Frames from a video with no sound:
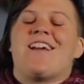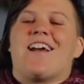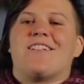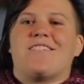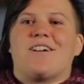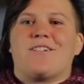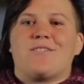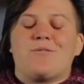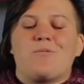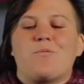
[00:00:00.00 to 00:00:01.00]
And uh,
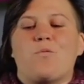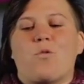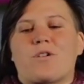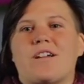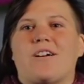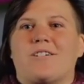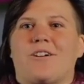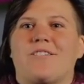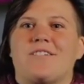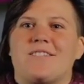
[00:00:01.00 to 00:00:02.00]
working on
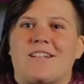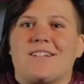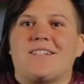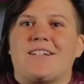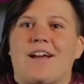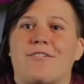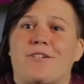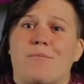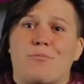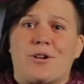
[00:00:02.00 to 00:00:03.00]
all these things together
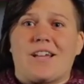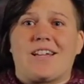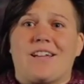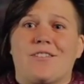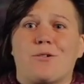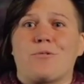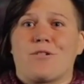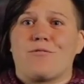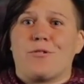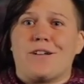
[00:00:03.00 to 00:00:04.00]
and bringing in the
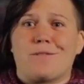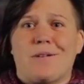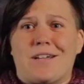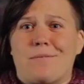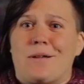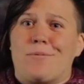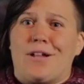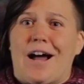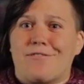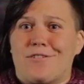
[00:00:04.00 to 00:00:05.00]
queer voice, making people
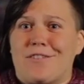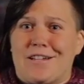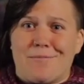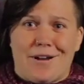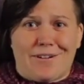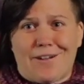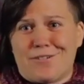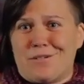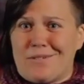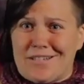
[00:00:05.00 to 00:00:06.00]
have to think about
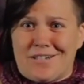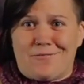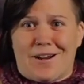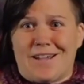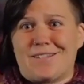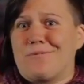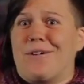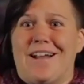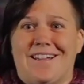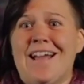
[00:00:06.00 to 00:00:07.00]
LGBT rights
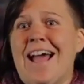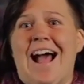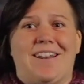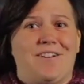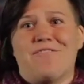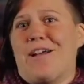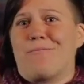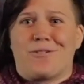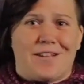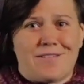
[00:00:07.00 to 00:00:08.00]
when, at an event
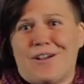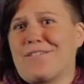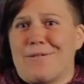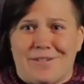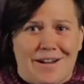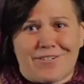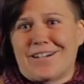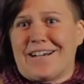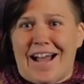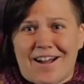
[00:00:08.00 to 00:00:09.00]
where they thought they were never
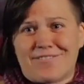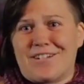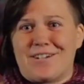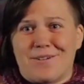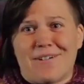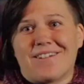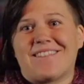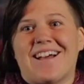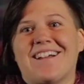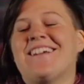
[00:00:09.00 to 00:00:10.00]
going to have to hear about
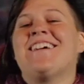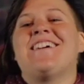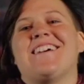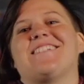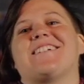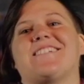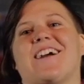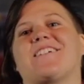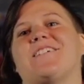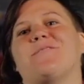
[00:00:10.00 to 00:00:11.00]
that is
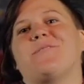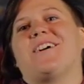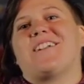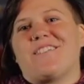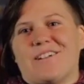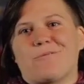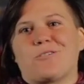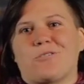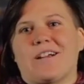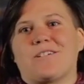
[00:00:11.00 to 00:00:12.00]
exactly what I think we're
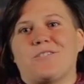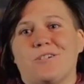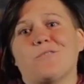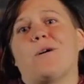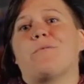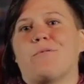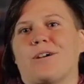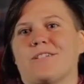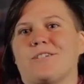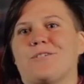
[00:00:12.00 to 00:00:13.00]
trying to do and what we
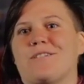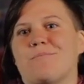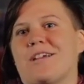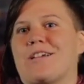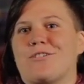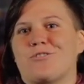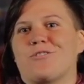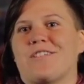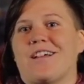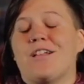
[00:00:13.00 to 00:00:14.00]
want to do is making
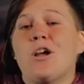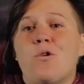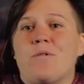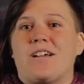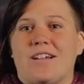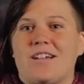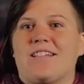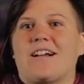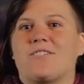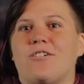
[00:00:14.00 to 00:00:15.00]
sure that we can
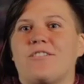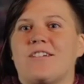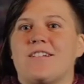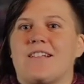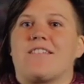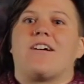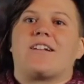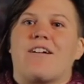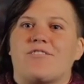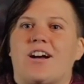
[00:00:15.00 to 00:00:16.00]
connect all of these and not
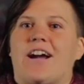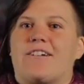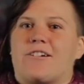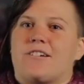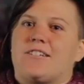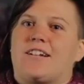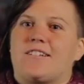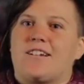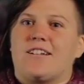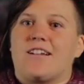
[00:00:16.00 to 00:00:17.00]
have to hide our
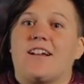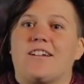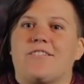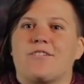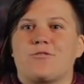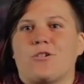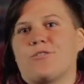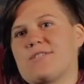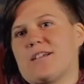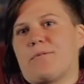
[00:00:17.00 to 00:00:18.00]
identity in any of the
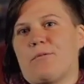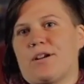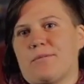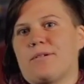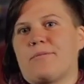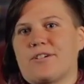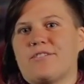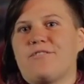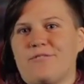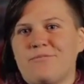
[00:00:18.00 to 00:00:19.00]
struggles that we want to be a part
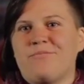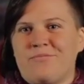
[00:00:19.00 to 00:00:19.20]
of.